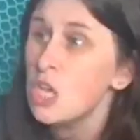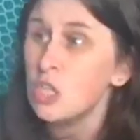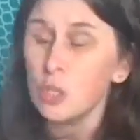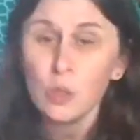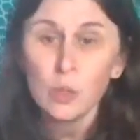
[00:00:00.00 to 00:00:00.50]

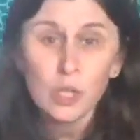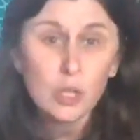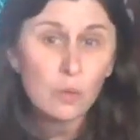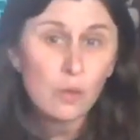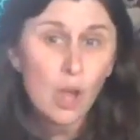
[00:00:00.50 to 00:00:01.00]
Do
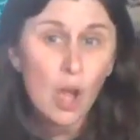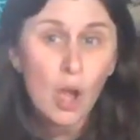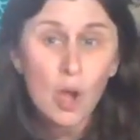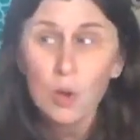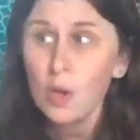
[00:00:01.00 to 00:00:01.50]
you
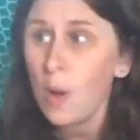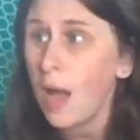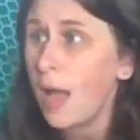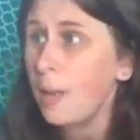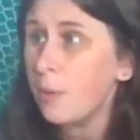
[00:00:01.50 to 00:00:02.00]
know who
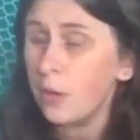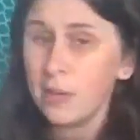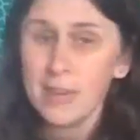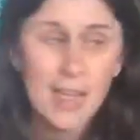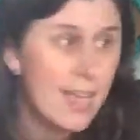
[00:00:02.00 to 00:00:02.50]

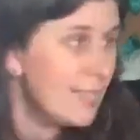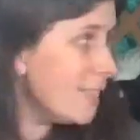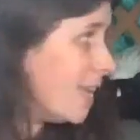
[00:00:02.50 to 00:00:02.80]
hibernates?